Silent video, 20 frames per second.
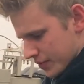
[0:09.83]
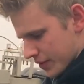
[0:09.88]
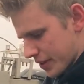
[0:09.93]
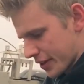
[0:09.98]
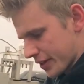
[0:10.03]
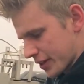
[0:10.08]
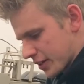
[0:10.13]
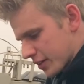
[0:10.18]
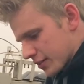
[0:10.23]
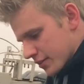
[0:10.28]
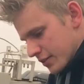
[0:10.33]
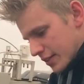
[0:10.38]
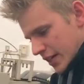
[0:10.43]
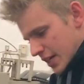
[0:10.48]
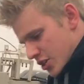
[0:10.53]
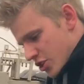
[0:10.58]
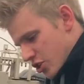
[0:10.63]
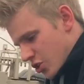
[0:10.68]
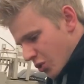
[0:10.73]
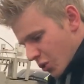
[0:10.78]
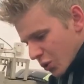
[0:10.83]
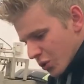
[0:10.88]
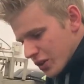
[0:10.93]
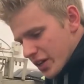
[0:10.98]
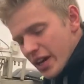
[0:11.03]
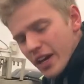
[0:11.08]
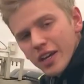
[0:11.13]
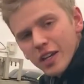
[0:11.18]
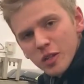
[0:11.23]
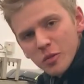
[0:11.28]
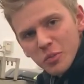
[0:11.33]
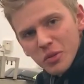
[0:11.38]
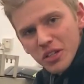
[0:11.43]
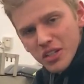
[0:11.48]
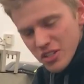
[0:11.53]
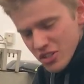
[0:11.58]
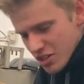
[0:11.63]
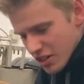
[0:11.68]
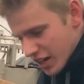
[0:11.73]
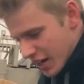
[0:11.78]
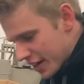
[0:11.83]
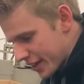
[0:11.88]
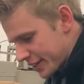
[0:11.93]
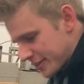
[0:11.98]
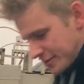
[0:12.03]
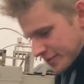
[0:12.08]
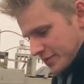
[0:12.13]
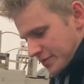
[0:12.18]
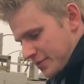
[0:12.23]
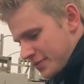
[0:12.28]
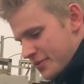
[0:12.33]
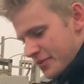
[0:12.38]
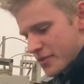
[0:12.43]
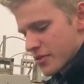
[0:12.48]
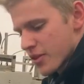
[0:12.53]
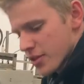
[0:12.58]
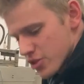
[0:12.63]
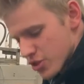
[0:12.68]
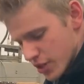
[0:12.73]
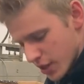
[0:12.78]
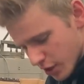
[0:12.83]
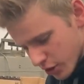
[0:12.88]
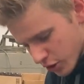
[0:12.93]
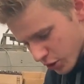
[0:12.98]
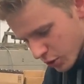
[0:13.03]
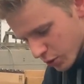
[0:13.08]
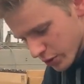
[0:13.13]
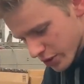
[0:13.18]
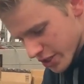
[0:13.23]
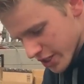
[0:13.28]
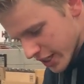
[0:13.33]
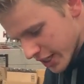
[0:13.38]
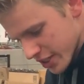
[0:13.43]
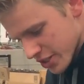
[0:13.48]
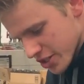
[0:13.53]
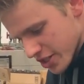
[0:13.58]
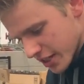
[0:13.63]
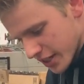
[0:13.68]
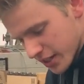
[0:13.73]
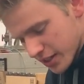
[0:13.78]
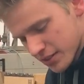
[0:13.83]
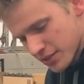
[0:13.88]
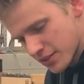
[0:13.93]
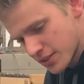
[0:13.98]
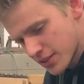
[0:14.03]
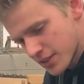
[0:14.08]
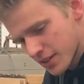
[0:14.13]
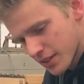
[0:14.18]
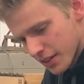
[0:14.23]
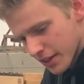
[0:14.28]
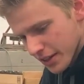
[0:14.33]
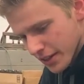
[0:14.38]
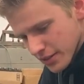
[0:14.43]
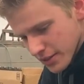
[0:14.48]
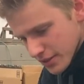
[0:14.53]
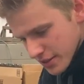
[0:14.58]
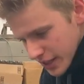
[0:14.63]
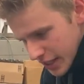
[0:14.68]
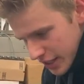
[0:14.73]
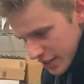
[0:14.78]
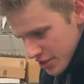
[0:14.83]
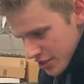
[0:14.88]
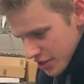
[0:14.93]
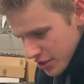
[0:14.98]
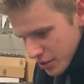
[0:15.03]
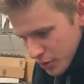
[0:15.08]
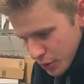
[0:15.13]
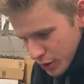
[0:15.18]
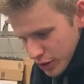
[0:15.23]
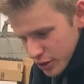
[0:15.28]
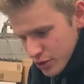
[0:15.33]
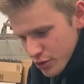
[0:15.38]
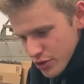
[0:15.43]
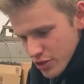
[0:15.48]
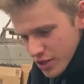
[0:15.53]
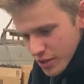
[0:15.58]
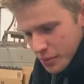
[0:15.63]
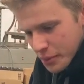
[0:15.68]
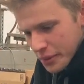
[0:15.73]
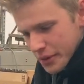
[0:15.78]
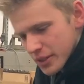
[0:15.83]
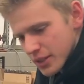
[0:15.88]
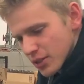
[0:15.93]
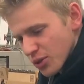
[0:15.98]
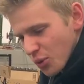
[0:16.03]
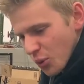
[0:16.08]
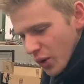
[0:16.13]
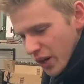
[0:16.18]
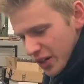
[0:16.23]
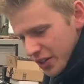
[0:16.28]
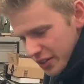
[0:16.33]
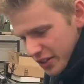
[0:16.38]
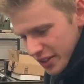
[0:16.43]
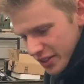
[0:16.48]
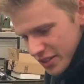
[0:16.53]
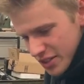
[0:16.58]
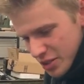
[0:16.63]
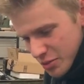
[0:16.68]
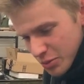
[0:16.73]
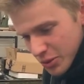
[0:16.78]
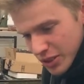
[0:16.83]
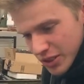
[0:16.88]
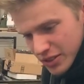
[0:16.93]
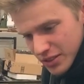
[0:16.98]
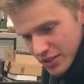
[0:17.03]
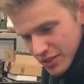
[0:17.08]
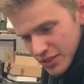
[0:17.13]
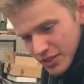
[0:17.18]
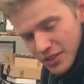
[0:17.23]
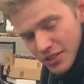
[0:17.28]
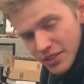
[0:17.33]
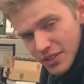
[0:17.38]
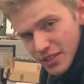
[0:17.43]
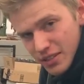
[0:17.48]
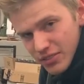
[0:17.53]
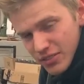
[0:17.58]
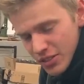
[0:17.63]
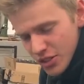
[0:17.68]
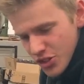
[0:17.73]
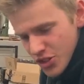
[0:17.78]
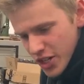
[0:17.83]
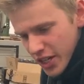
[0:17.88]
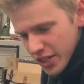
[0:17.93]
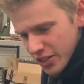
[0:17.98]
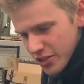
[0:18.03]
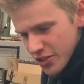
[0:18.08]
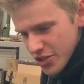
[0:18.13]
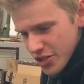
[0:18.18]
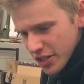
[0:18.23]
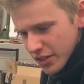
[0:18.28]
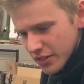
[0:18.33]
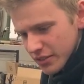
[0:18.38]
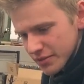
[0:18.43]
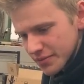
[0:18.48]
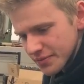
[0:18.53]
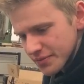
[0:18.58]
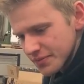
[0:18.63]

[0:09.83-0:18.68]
There, that should hold 80 PSI. So now the cold side's done. Next, we're gonna do some wiring to put different injectors in.